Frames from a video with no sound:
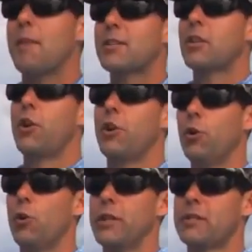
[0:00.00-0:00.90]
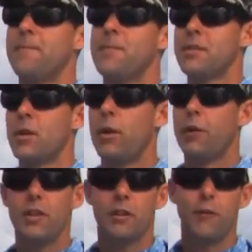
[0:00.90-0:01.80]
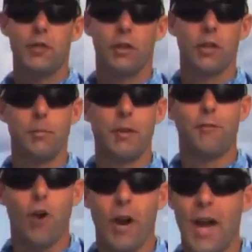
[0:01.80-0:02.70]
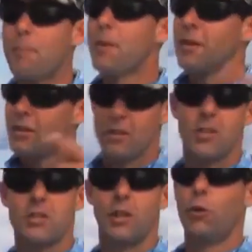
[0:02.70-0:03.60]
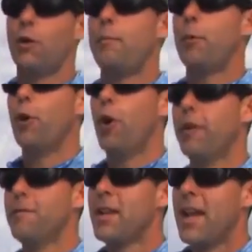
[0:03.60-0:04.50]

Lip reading: and it makes a lot of noise. So when I think the fish are a little bit fired up, this is the lure I put on.